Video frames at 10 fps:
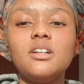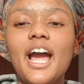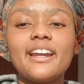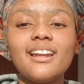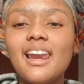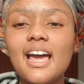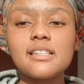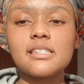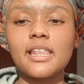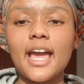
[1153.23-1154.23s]

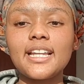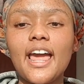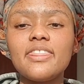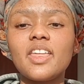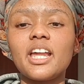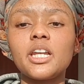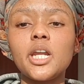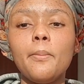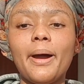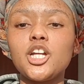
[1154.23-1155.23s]
analyze that, and
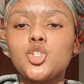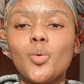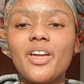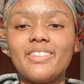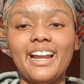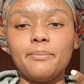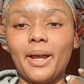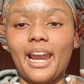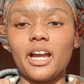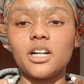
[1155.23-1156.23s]
then by doing that,
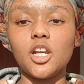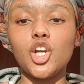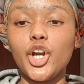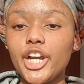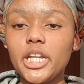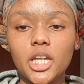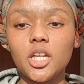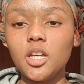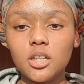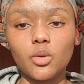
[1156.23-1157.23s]
by like
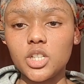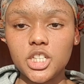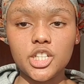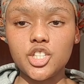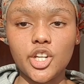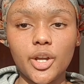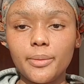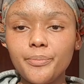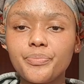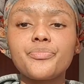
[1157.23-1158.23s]
learning your teacher